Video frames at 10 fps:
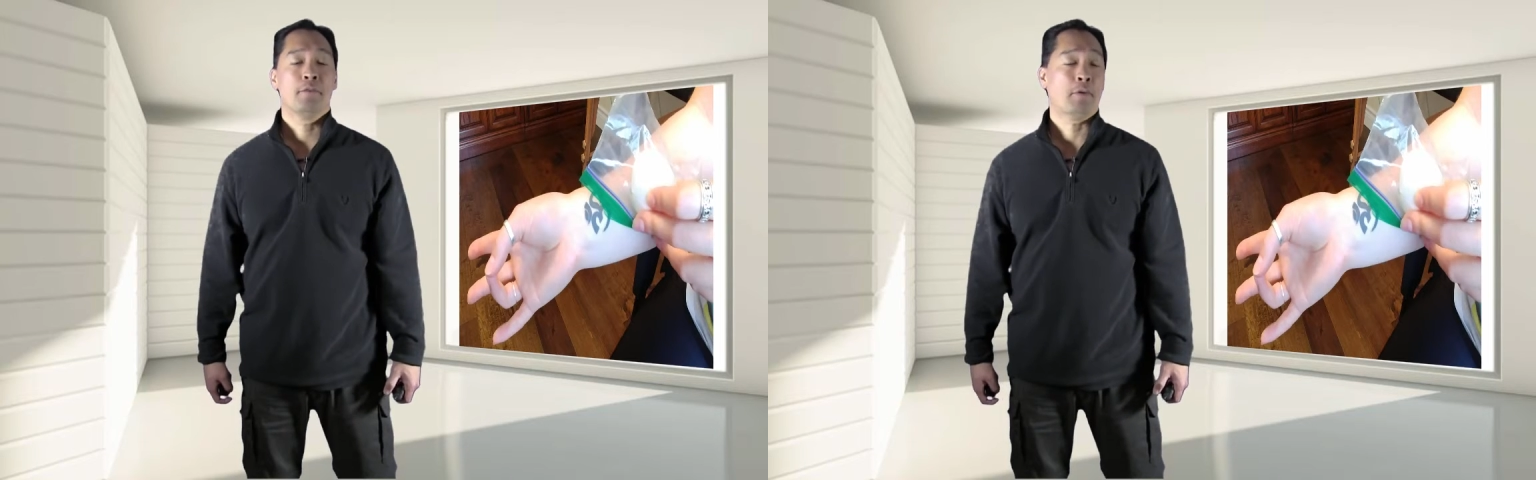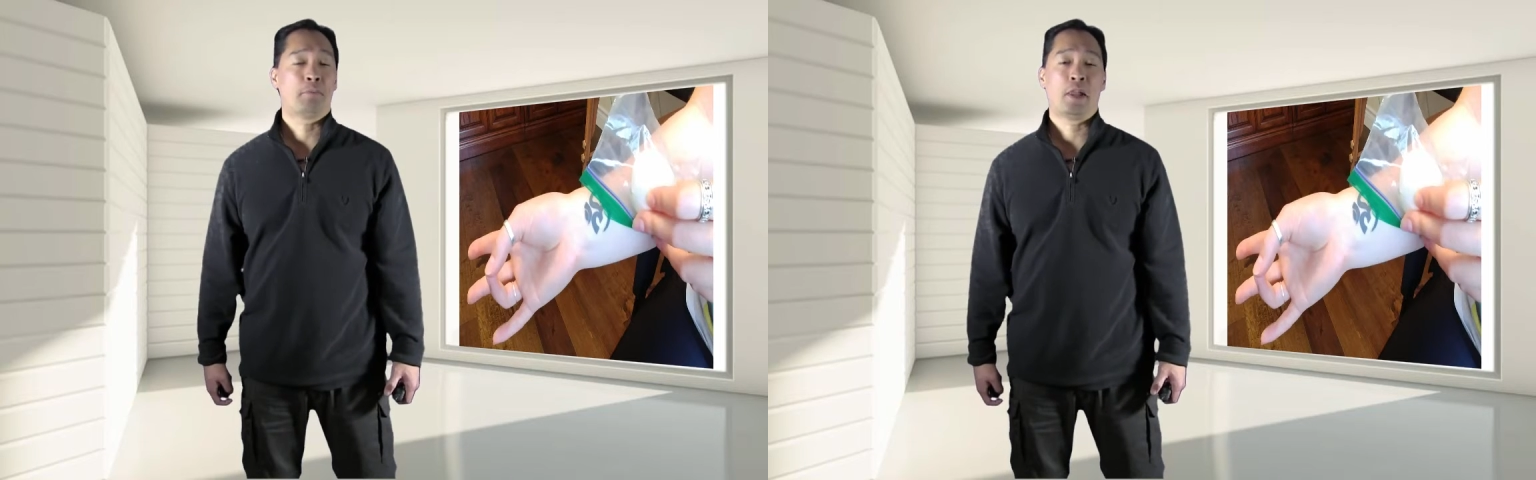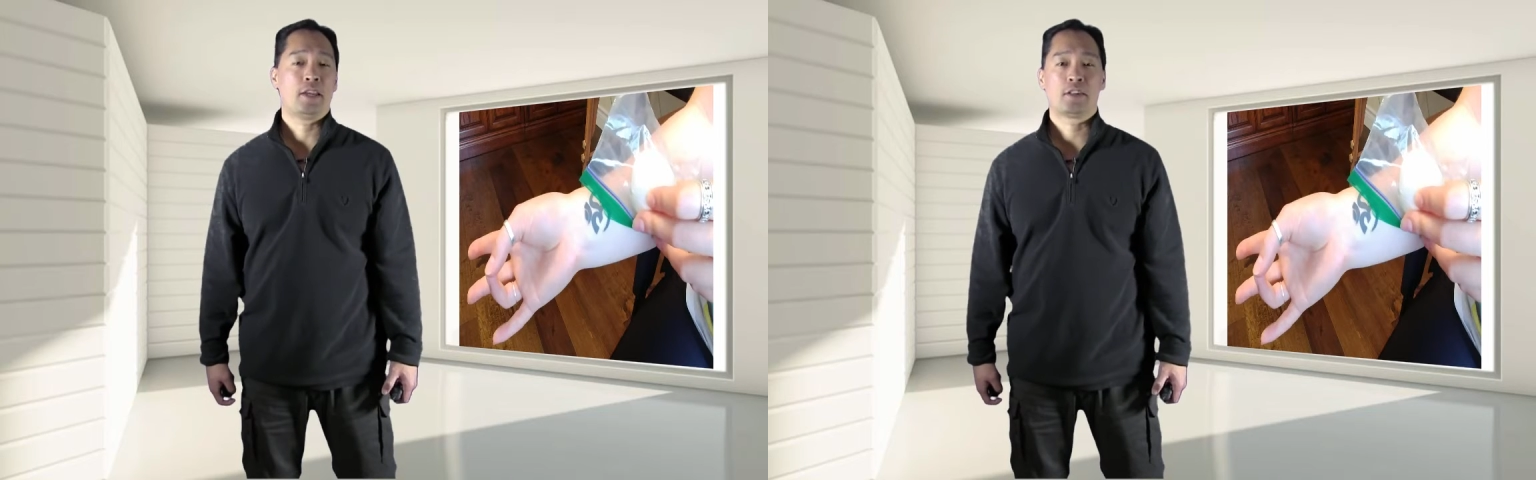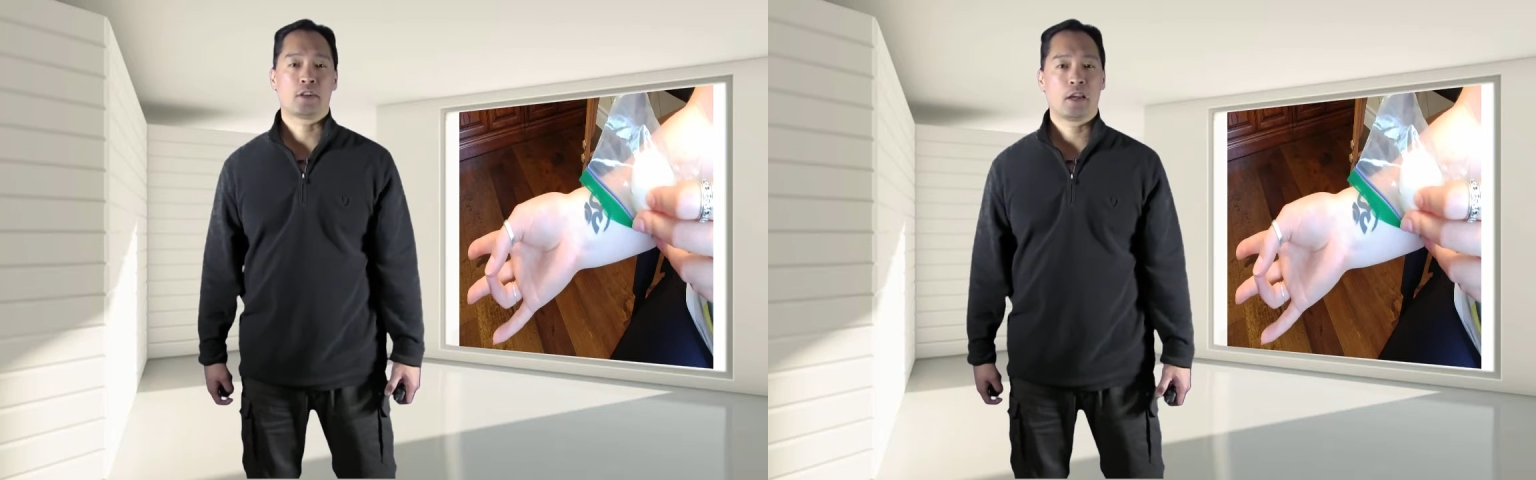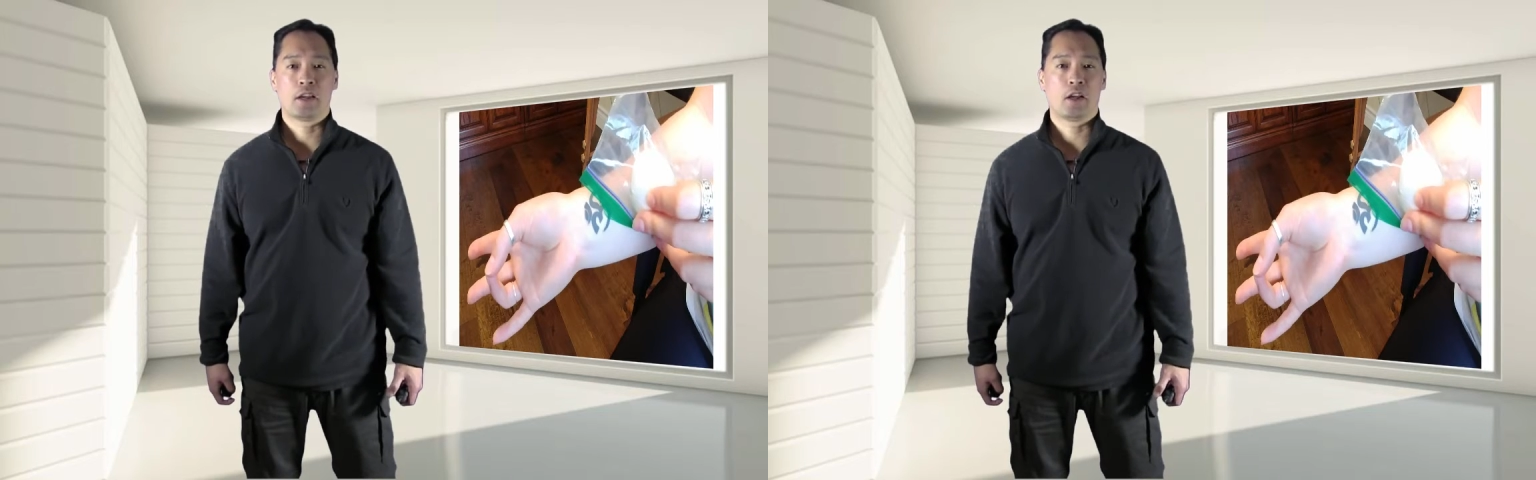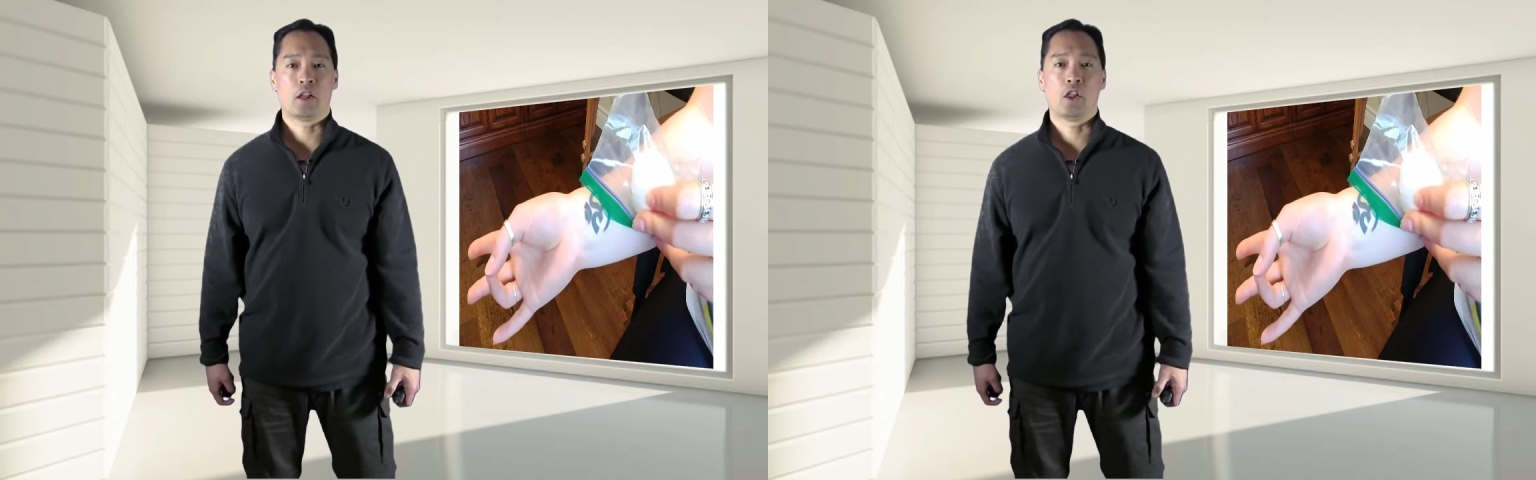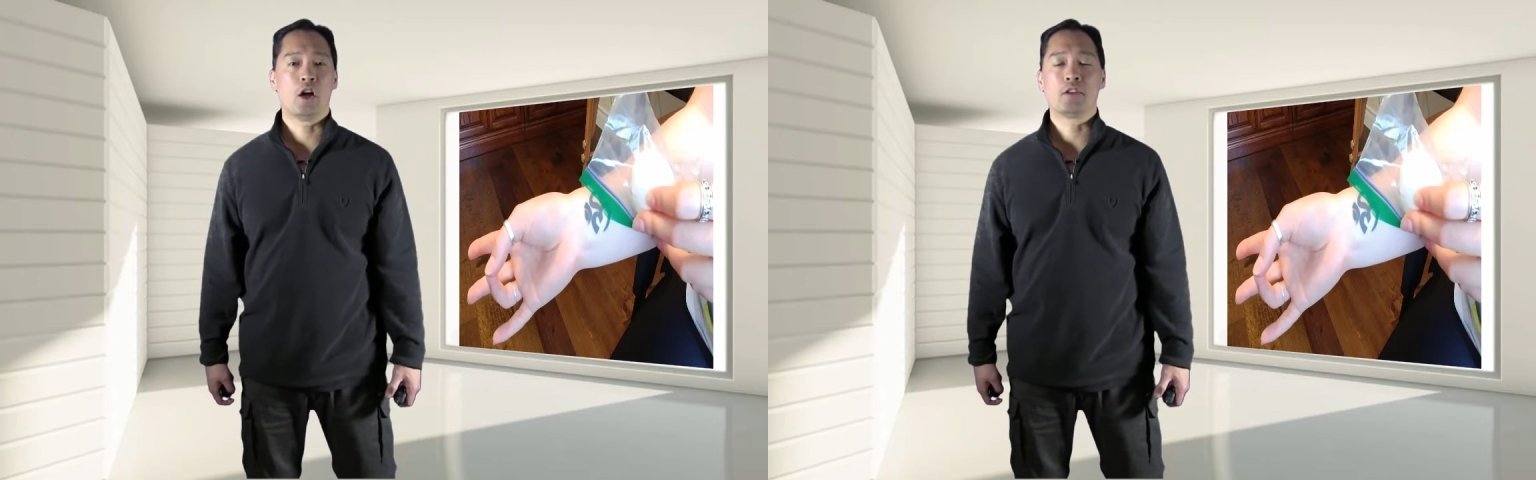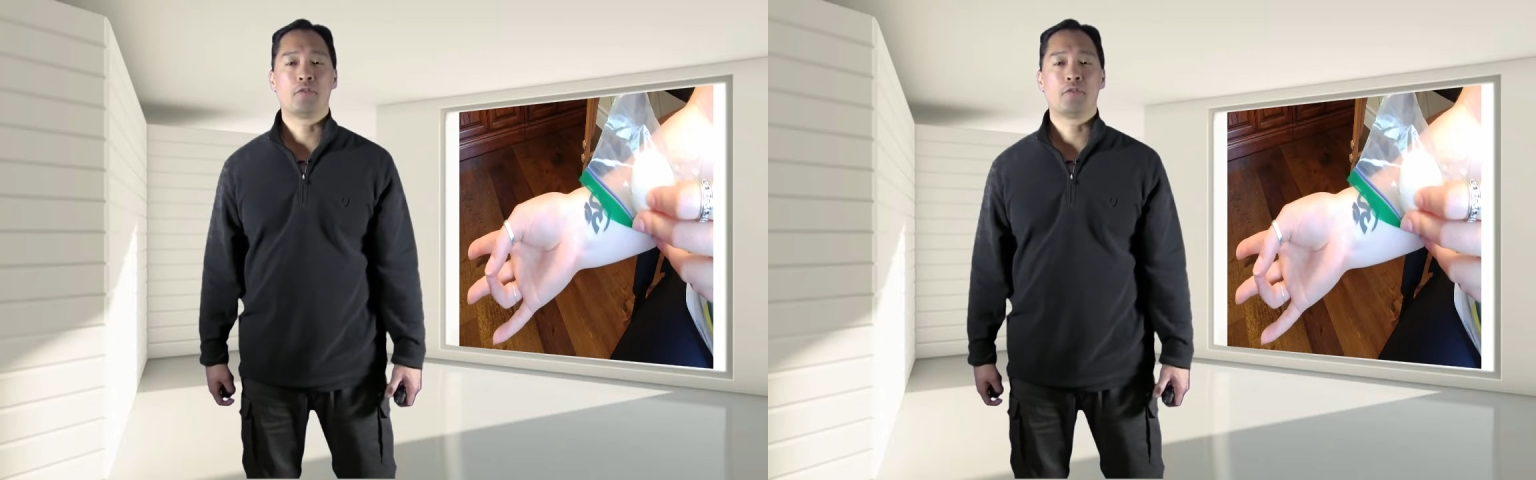be placed along